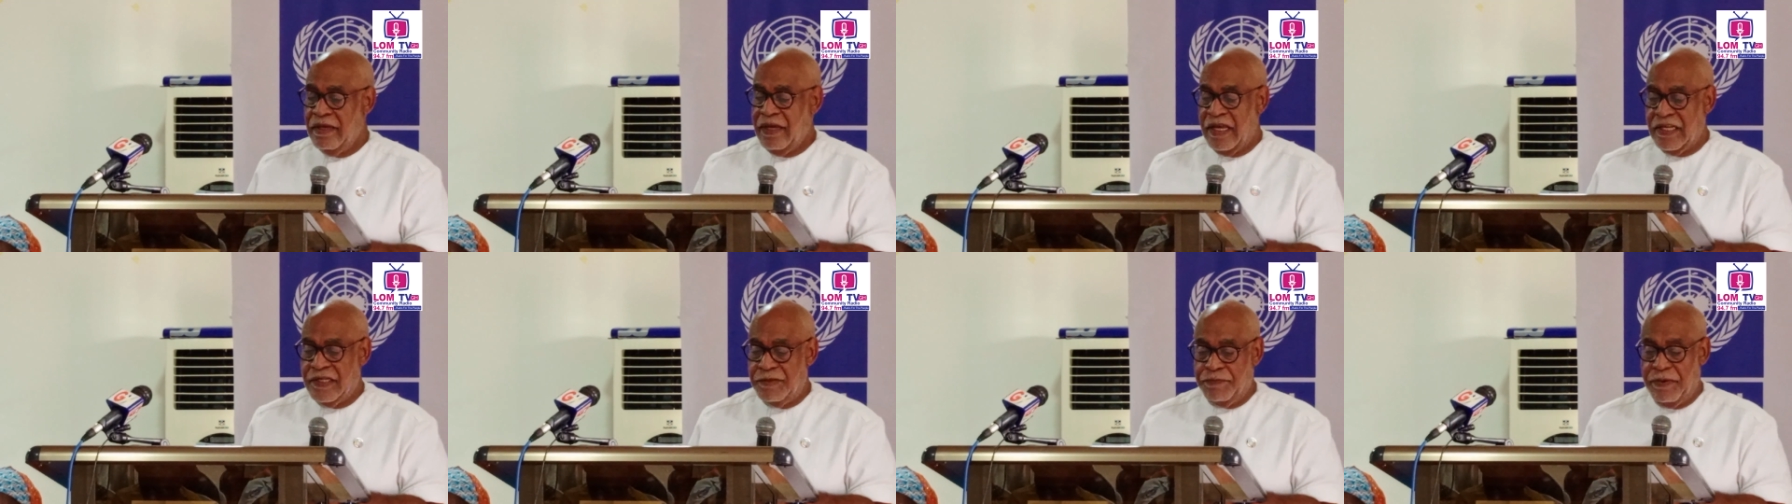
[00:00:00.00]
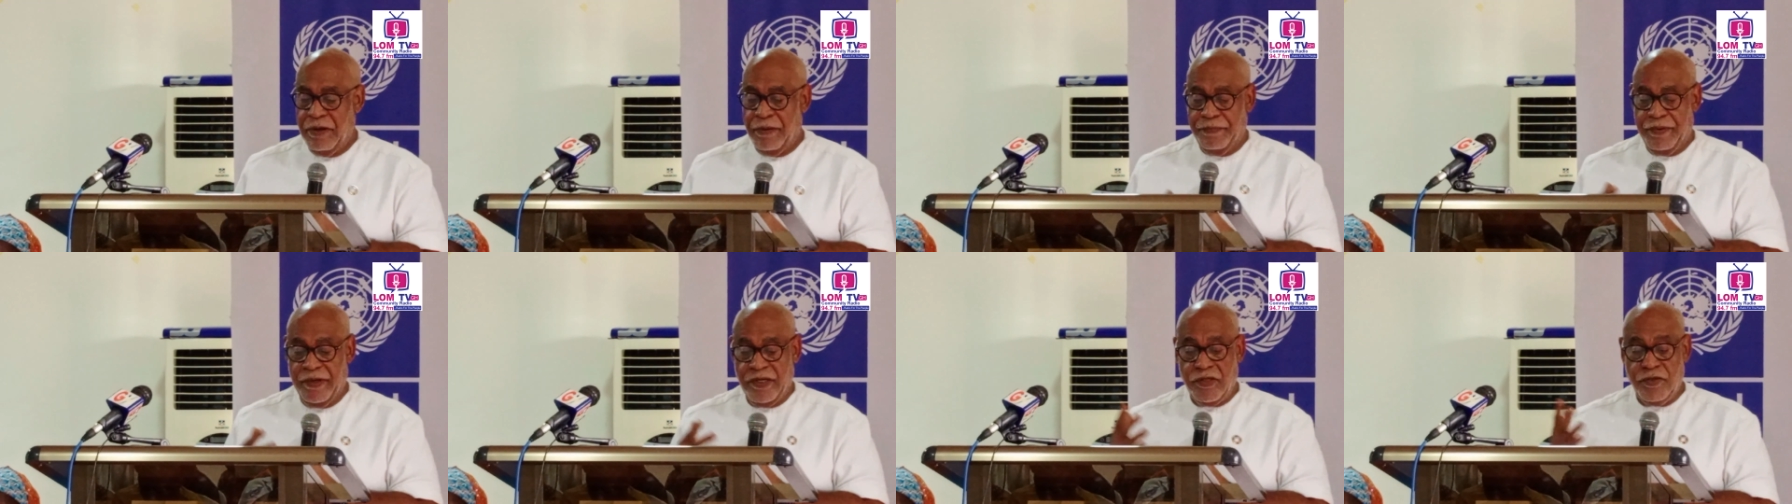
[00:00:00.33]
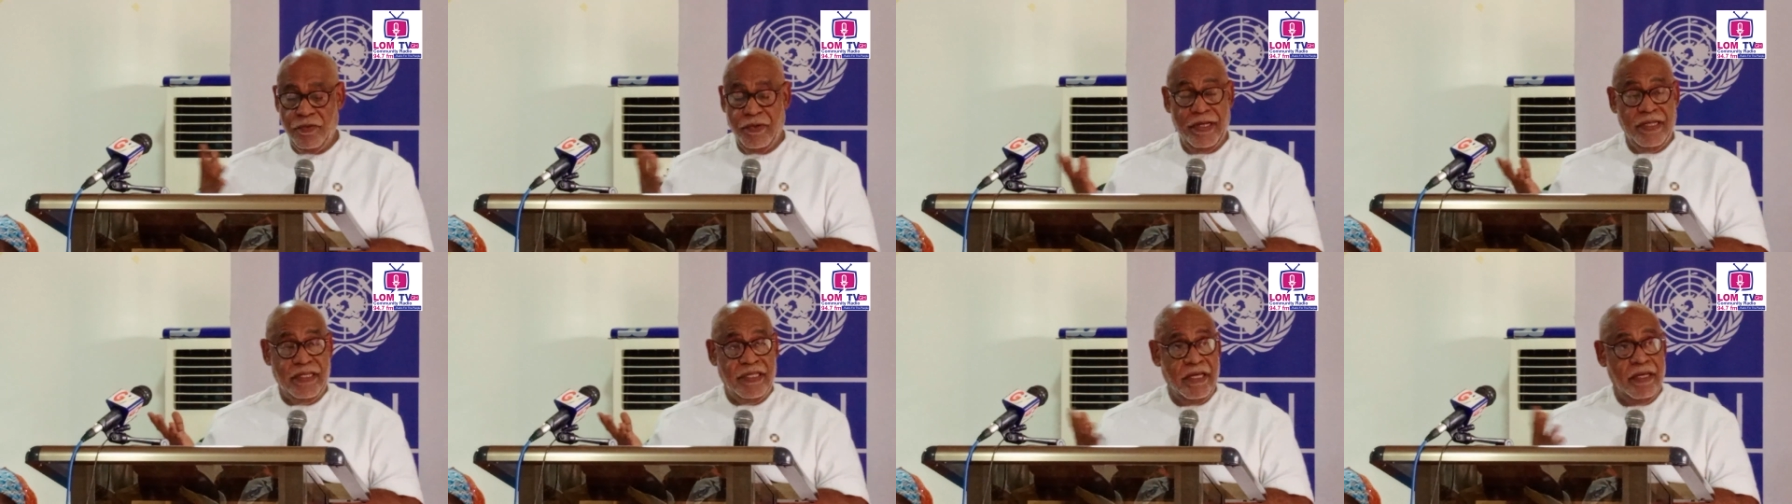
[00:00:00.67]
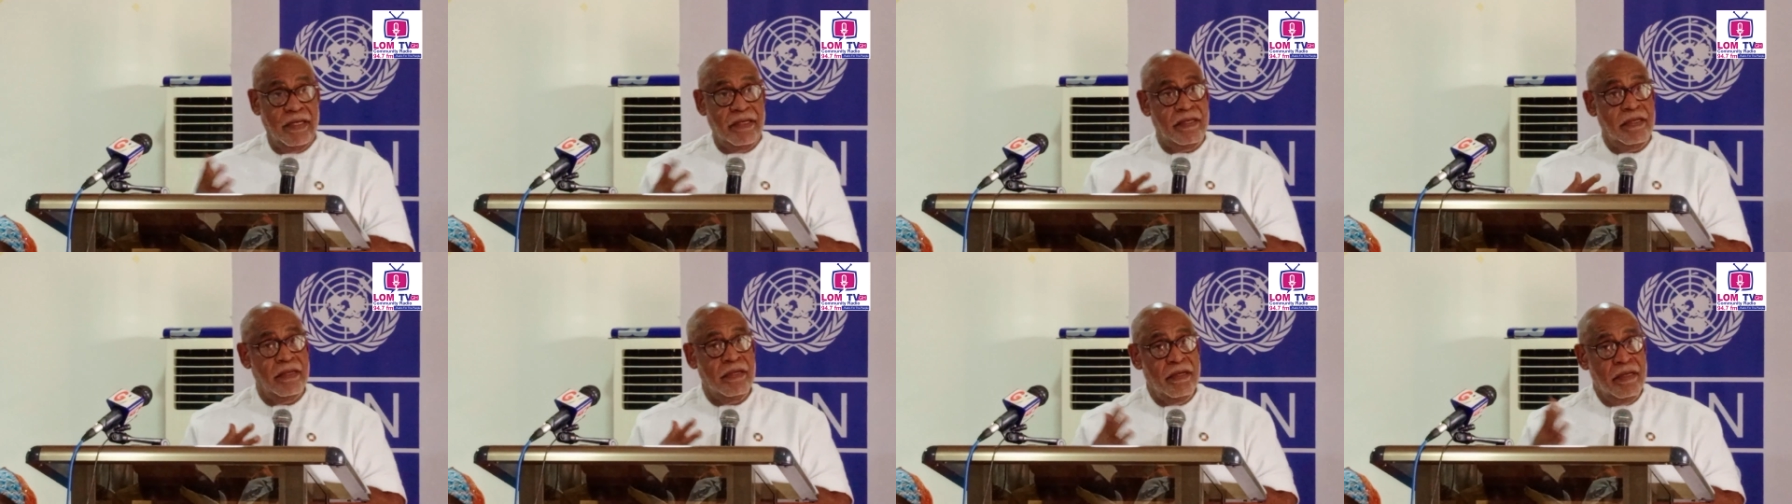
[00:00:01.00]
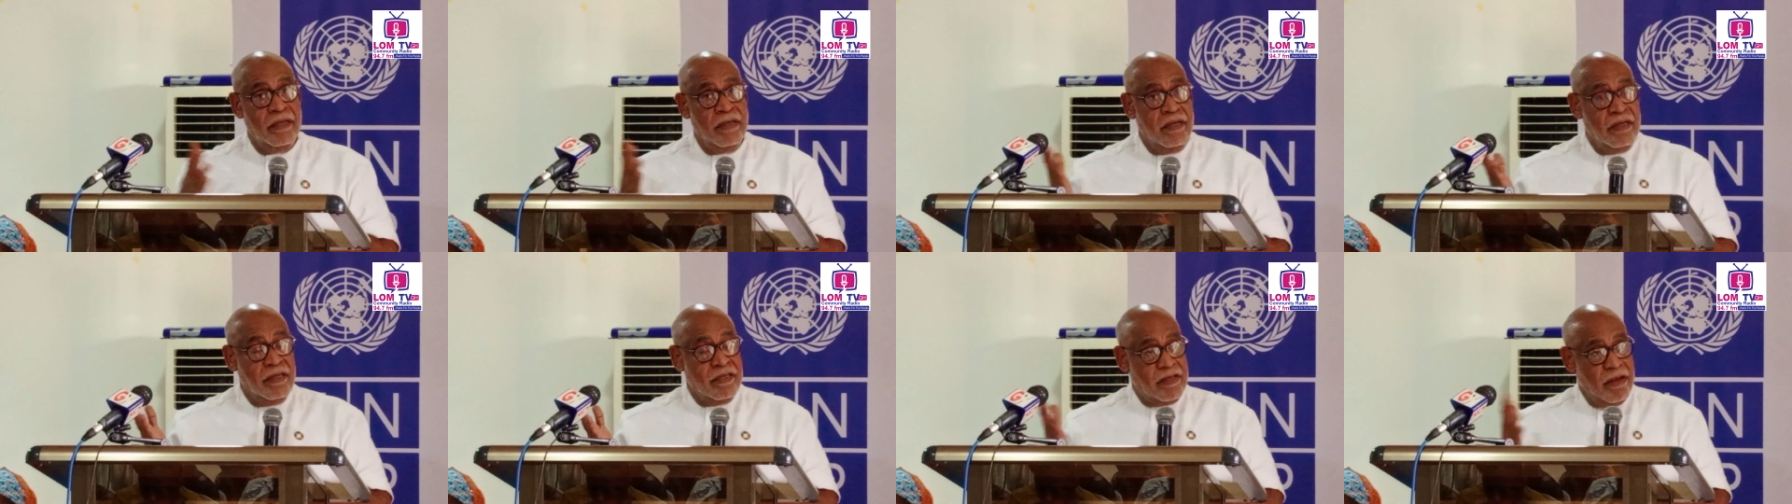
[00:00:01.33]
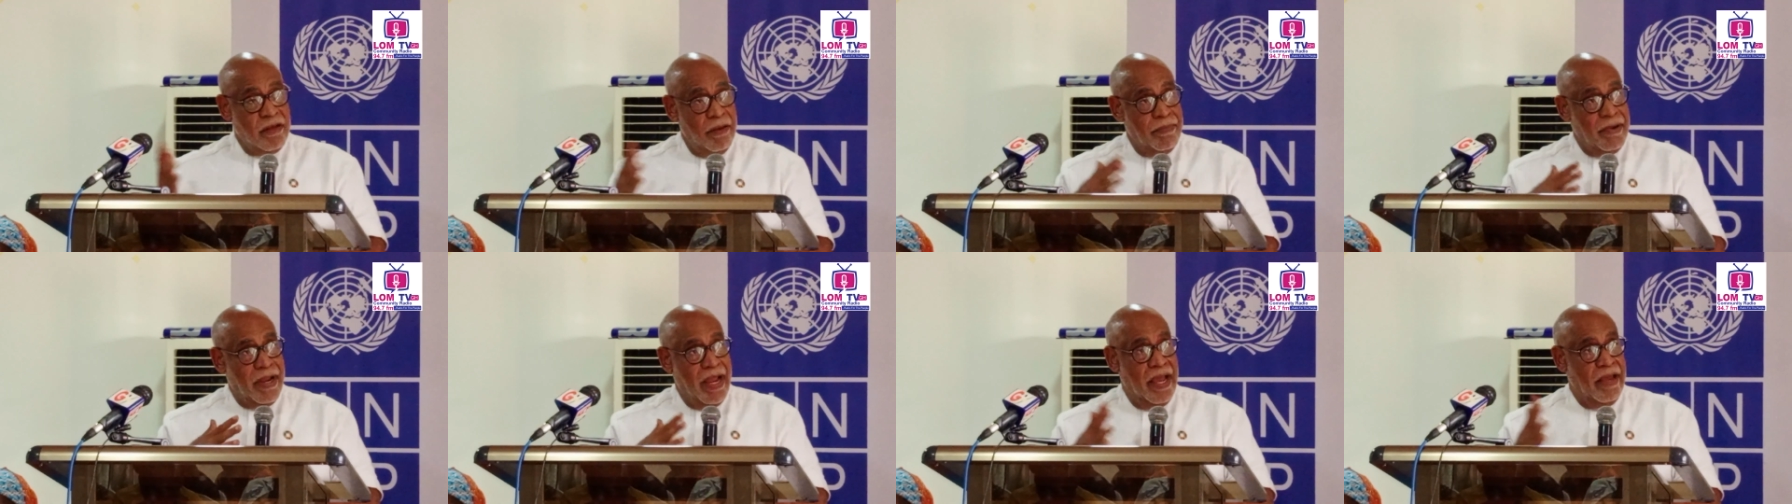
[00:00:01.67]
has perpetuated
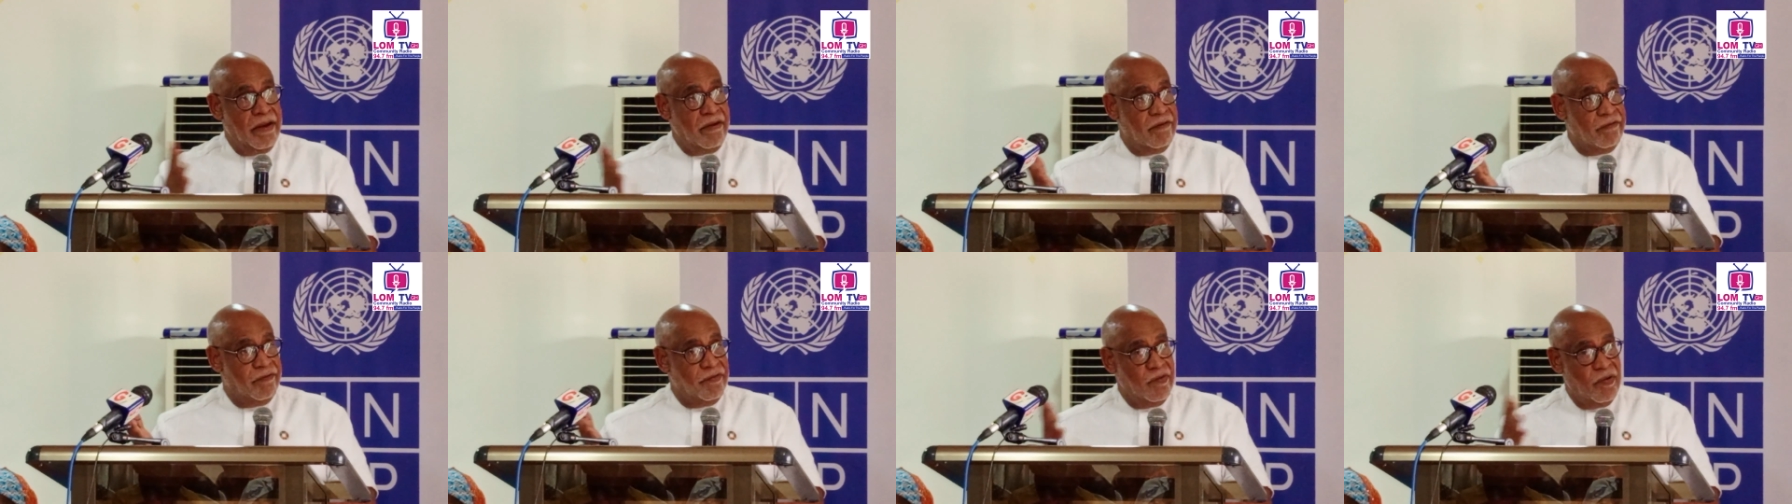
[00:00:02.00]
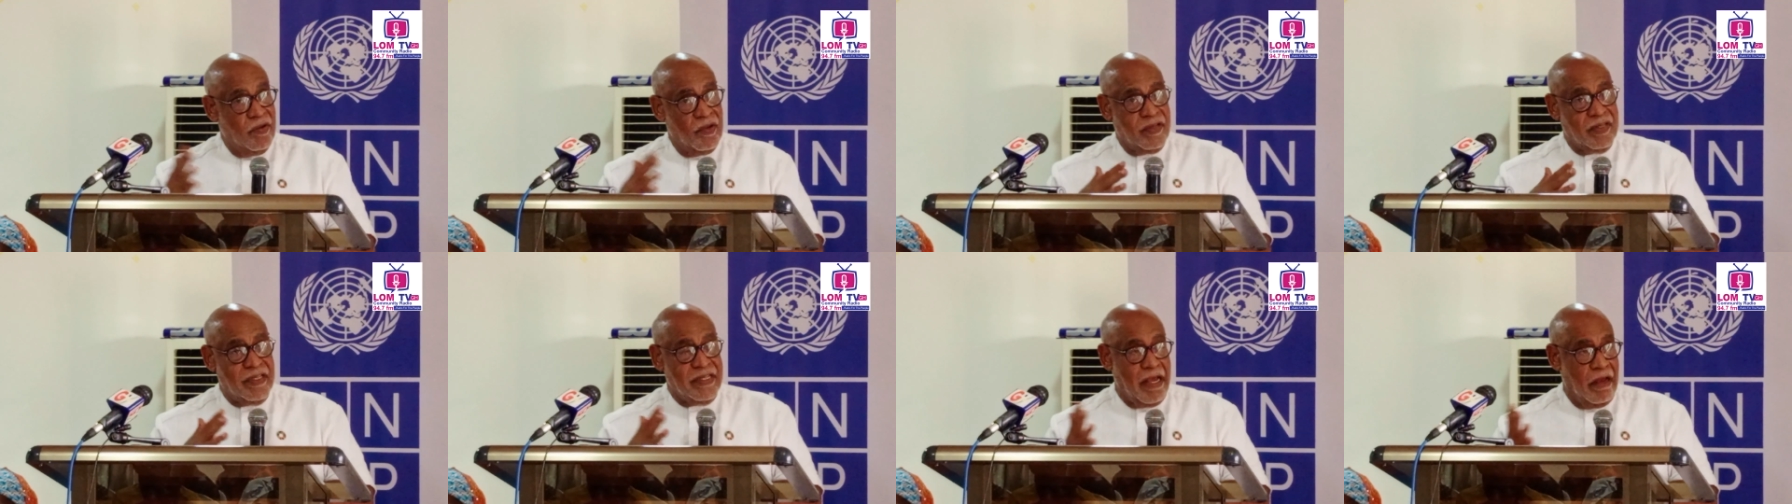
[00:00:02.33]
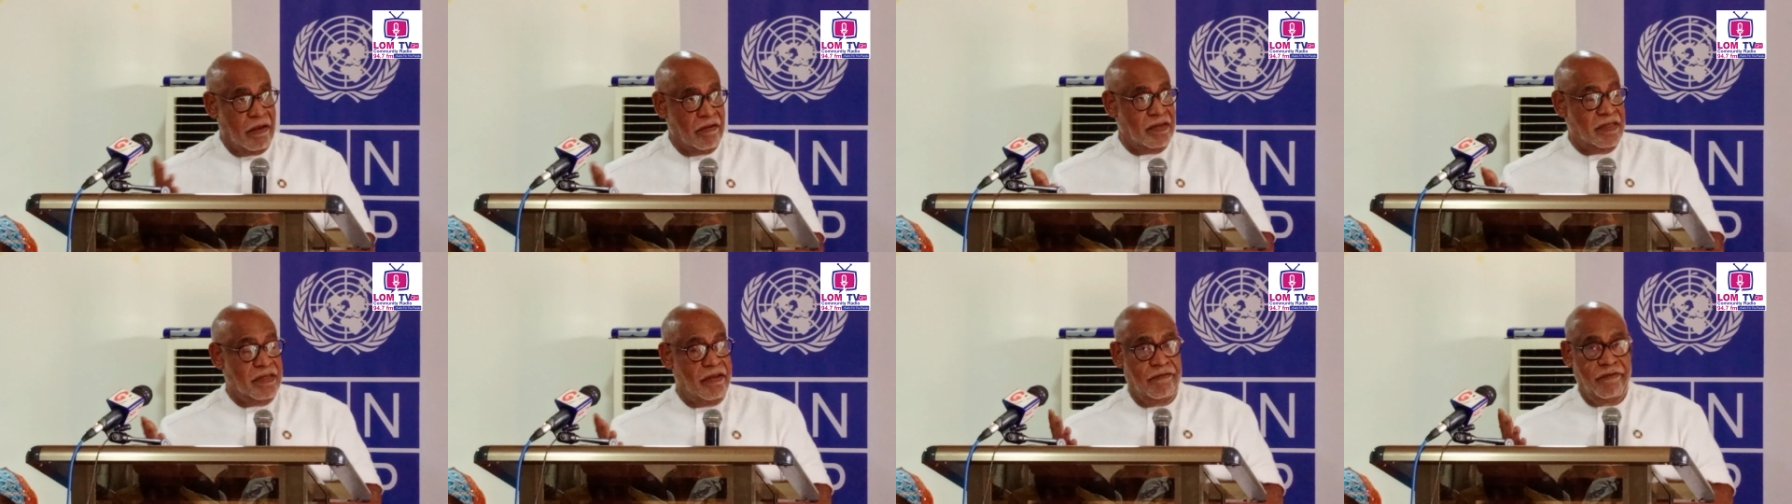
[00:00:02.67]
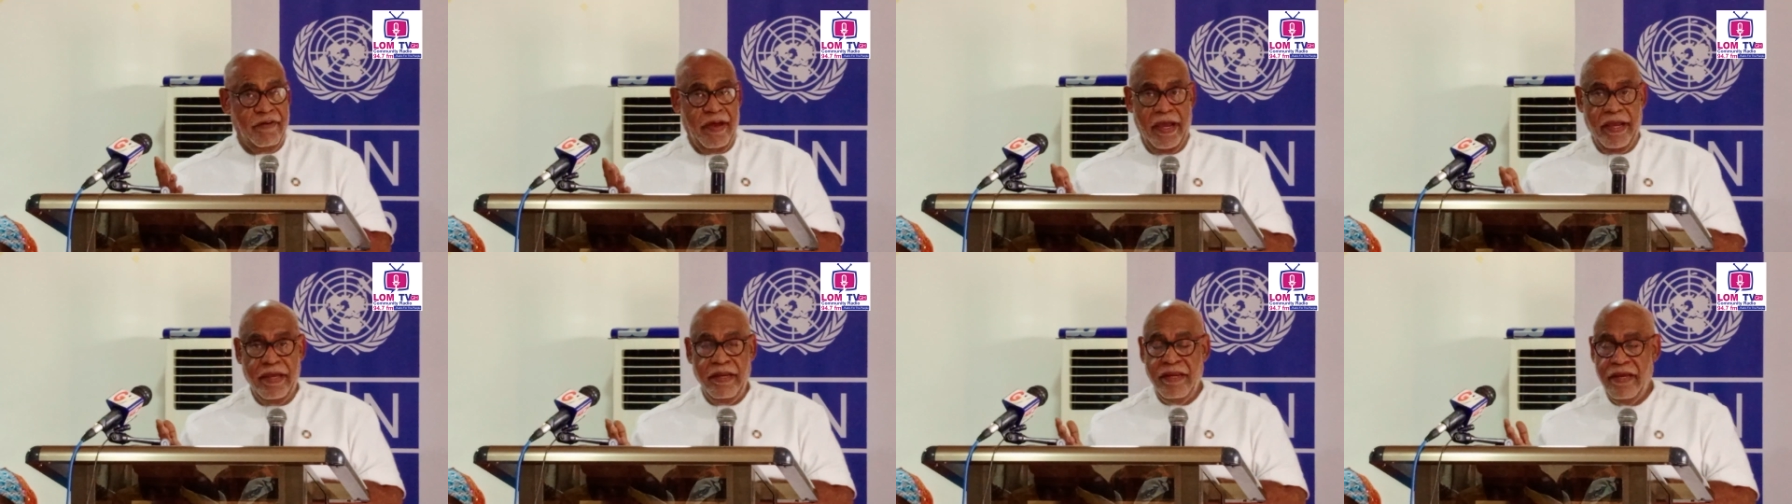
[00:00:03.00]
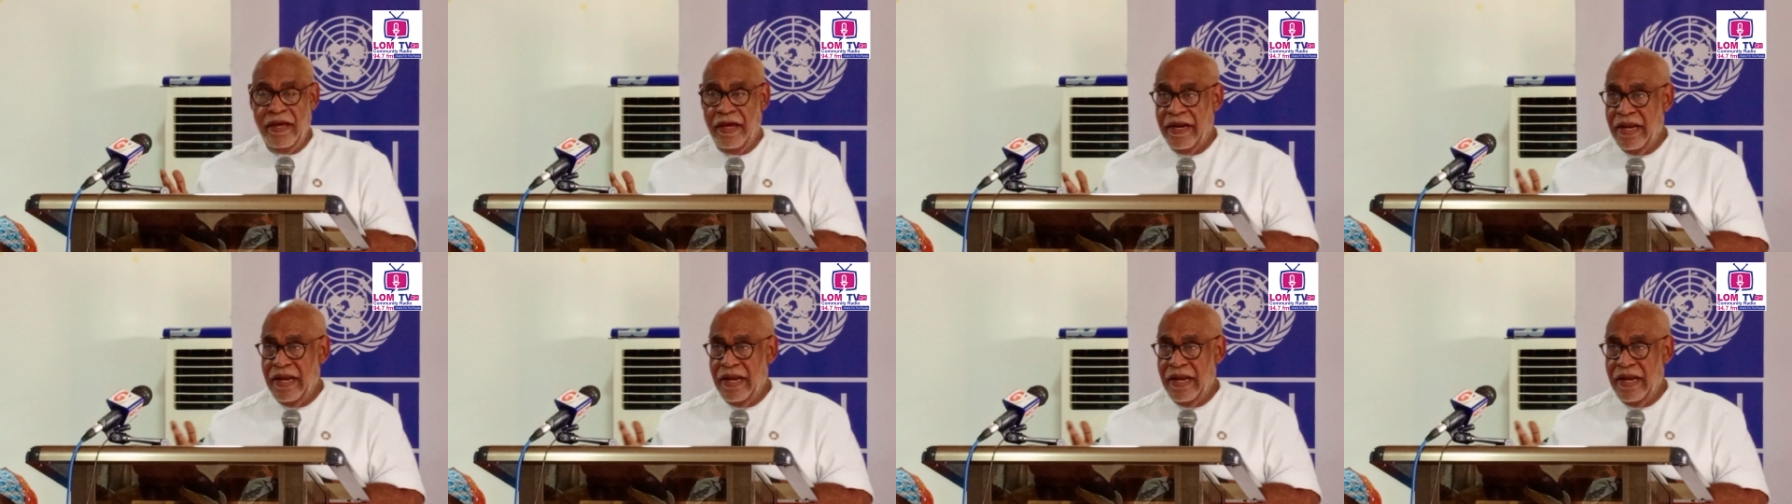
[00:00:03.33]
some kind of north-south divide.